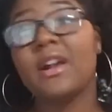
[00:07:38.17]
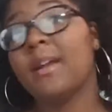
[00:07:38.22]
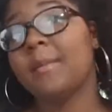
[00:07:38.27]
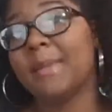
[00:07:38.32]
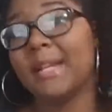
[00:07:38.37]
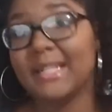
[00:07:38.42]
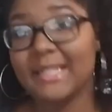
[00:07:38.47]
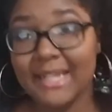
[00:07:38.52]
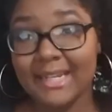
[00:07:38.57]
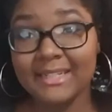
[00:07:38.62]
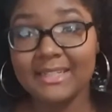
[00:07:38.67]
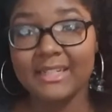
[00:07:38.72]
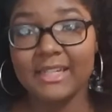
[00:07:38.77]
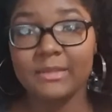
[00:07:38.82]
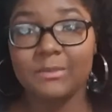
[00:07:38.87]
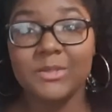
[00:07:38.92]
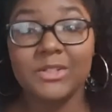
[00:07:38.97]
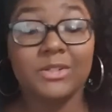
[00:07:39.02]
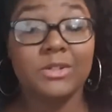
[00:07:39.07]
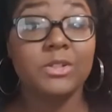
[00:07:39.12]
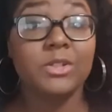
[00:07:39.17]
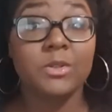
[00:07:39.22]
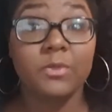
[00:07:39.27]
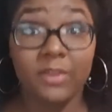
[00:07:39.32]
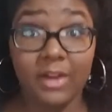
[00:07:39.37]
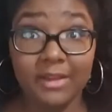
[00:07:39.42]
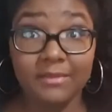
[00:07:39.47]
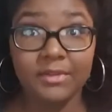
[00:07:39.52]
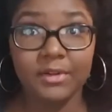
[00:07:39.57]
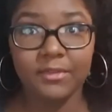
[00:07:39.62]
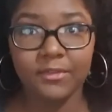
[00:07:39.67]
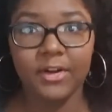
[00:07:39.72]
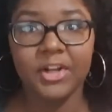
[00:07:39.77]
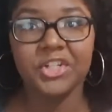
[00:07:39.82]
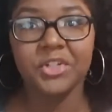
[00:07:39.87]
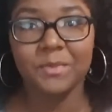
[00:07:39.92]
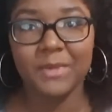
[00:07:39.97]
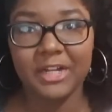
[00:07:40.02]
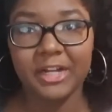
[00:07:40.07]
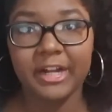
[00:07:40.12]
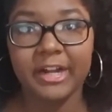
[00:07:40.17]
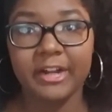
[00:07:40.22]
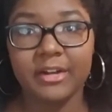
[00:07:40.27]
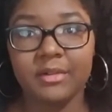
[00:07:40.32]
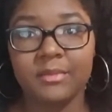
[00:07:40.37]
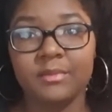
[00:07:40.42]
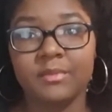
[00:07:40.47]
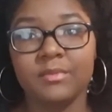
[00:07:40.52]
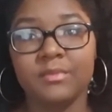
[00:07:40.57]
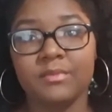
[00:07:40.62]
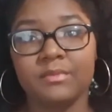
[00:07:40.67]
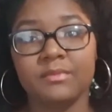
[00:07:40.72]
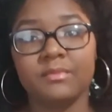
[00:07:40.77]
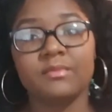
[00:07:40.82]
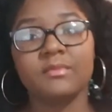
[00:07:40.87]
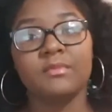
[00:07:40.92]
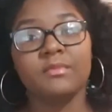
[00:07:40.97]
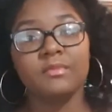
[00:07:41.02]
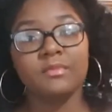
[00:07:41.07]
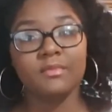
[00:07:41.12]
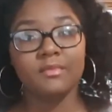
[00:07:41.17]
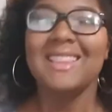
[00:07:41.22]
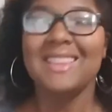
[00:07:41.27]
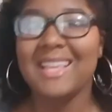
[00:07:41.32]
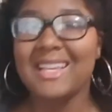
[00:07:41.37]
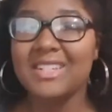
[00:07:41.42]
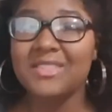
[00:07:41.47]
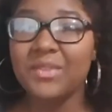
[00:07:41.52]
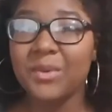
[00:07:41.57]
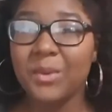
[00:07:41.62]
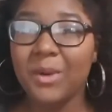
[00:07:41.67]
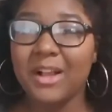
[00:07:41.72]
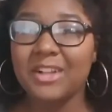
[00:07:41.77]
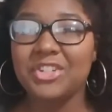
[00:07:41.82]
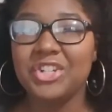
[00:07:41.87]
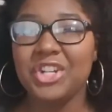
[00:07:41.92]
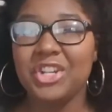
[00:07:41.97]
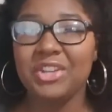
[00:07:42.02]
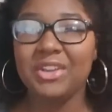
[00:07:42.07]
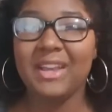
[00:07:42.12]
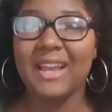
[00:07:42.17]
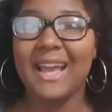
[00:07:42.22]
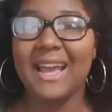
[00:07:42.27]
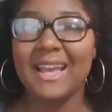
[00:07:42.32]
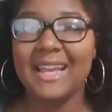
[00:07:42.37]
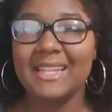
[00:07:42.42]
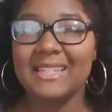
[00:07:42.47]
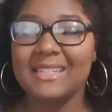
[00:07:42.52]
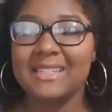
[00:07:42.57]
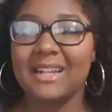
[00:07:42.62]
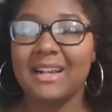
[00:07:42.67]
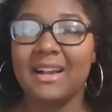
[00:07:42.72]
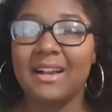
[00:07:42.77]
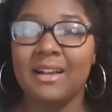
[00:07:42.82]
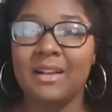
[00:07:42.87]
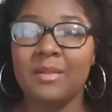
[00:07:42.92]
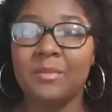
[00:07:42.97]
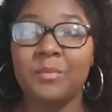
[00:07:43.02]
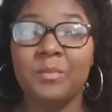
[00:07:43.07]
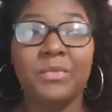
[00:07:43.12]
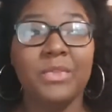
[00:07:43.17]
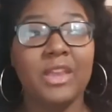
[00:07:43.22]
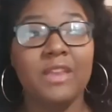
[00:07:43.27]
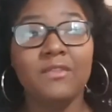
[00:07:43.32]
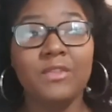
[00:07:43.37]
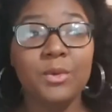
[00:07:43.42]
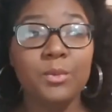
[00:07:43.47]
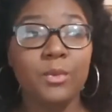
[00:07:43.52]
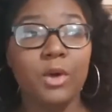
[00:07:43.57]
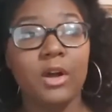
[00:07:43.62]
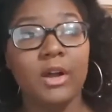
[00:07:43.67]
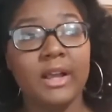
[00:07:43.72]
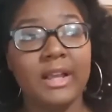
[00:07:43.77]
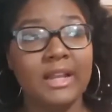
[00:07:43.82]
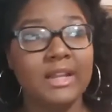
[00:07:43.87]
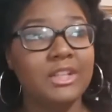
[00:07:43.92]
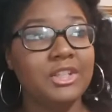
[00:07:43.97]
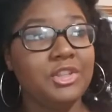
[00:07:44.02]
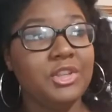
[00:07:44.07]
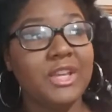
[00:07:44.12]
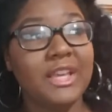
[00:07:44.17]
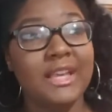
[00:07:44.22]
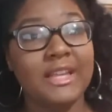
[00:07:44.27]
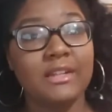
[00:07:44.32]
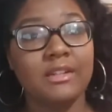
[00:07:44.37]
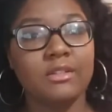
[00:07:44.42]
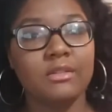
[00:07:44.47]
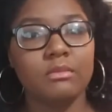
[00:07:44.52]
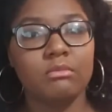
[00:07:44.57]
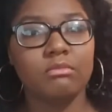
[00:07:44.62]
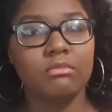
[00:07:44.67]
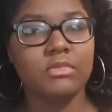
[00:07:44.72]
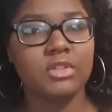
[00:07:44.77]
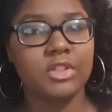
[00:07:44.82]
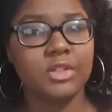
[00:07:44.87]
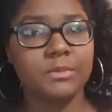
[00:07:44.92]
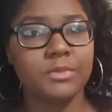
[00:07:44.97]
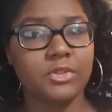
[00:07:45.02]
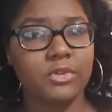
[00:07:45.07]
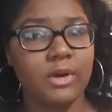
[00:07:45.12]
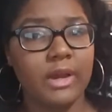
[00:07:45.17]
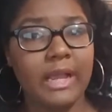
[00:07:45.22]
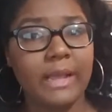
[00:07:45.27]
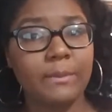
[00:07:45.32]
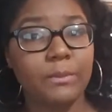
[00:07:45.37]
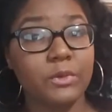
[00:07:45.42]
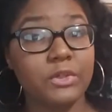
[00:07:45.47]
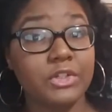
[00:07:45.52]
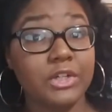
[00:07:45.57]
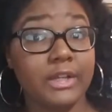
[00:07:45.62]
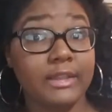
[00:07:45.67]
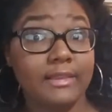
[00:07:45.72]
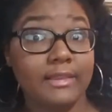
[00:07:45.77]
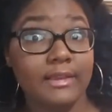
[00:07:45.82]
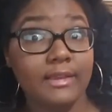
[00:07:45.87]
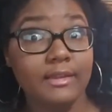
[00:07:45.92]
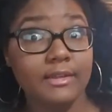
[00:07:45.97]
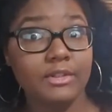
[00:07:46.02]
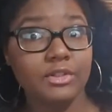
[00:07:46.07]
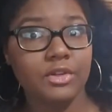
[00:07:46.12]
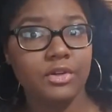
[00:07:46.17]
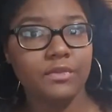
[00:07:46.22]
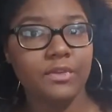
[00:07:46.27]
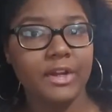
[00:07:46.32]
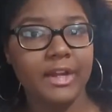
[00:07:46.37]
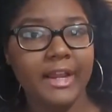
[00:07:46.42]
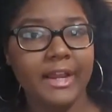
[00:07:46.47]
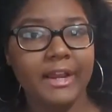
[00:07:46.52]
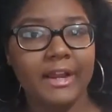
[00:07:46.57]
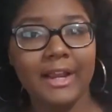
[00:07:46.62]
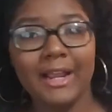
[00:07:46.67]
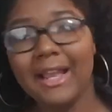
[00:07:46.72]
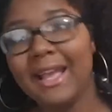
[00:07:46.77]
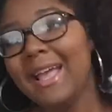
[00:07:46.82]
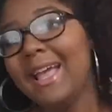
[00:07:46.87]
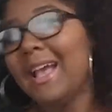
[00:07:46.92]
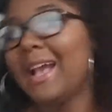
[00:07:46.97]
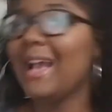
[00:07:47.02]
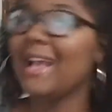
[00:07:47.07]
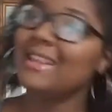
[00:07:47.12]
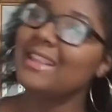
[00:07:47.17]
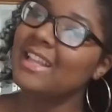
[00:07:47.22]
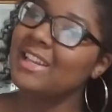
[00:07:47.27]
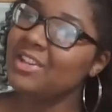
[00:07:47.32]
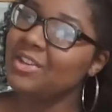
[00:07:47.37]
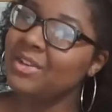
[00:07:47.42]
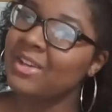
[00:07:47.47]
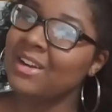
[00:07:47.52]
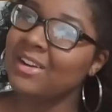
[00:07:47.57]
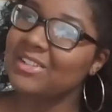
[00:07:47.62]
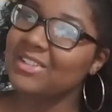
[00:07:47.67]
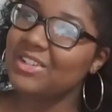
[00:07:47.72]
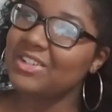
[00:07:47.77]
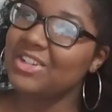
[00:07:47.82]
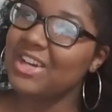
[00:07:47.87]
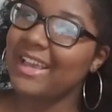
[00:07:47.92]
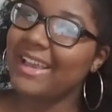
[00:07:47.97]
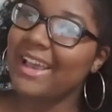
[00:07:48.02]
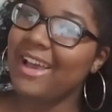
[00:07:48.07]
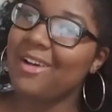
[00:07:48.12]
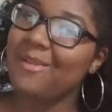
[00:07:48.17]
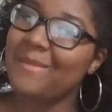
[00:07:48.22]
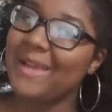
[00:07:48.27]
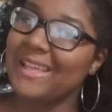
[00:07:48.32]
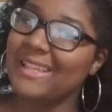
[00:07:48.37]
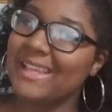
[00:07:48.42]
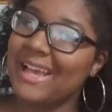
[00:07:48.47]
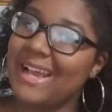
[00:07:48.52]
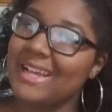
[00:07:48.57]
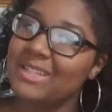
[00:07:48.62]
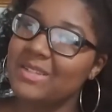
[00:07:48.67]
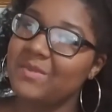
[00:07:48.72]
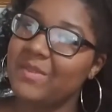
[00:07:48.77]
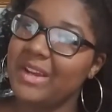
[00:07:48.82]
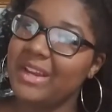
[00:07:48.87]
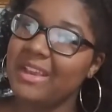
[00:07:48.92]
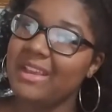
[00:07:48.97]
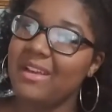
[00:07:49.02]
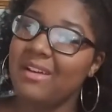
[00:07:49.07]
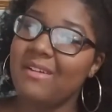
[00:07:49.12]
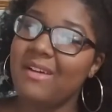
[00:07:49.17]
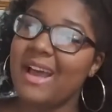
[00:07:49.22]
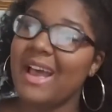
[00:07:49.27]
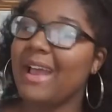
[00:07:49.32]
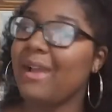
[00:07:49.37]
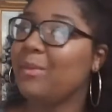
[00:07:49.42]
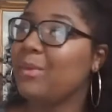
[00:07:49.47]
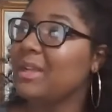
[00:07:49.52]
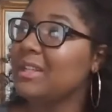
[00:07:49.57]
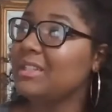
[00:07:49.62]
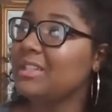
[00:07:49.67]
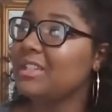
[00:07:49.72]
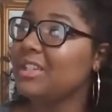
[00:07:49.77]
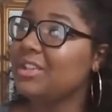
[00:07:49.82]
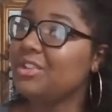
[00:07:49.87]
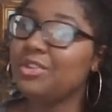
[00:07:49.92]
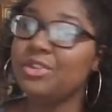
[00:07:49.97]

And those are my 10 tips to survive your freshman year. Thanks for watching, you guys. If you want, you can subscribe, which I think is over here, and then you can also check out my last video.